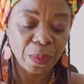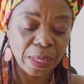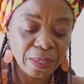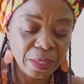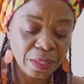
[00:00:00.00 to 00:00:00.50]

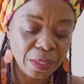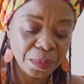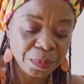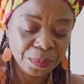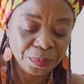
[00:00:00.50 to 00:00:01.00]
quantity.
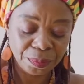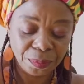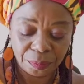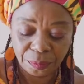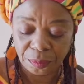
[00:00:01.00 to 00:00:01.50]

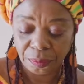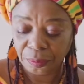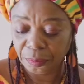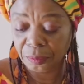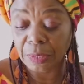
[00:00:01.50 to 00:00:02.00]

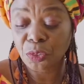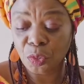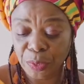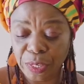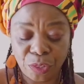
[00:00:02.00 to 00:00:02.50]
That
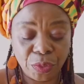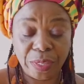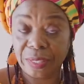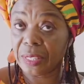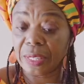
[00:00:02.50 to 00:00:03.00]
should be a
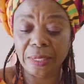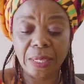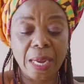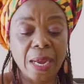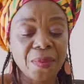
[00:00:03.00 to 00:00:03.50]
choice. It
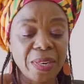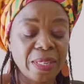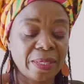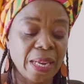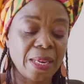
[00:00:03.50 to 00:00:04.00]
doesn't have
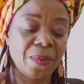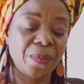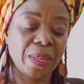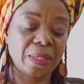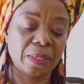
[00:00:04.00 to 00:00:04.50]
any side
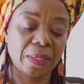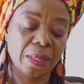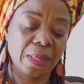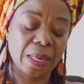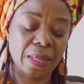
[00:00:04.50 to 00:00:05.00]
effects,
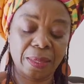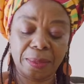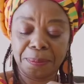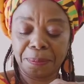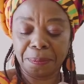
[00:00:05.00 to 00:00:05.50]

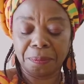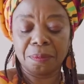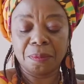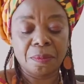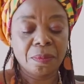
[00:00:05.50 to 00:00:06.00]
nothing.
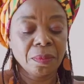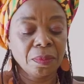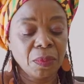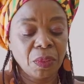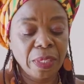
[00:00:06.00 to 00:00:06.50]

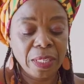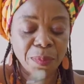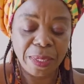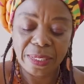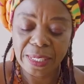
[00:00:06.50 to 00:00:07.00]
You just
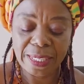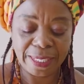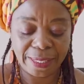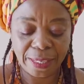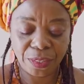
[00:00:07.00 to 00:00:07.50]
maintain the
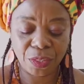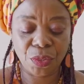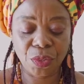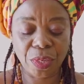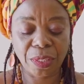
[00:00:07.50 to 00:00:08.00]

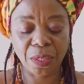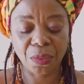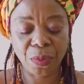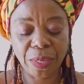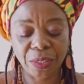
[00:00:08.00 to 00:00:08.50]
taste to your
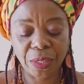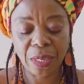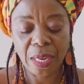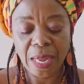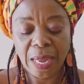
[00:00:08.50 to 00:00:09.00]
satisfaction.
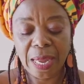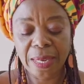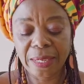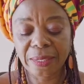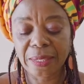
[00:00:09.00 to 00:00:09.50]

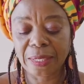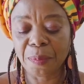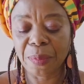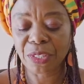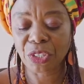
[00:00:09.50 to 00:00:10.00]
And this is the
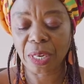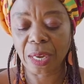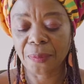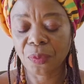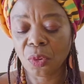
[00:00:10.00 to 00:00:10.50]

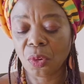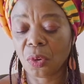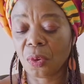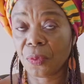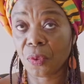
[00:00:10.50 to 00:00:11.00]
mixture
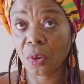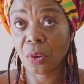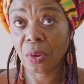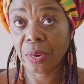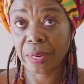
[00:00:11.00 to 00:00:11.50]
of
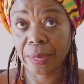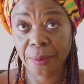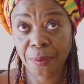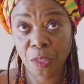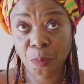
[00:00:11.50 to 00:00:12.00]
all the
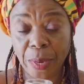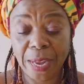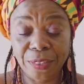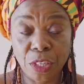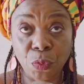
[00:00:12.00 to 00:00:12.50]

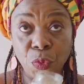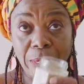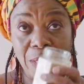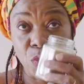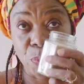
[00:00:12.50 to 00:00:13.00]
spices for
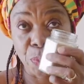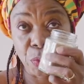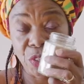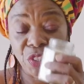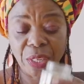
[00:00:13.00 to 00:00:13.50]
the
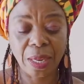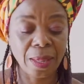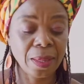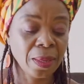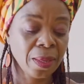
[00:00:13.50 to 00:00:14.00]

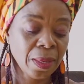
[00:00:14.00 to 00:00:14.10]
bronchial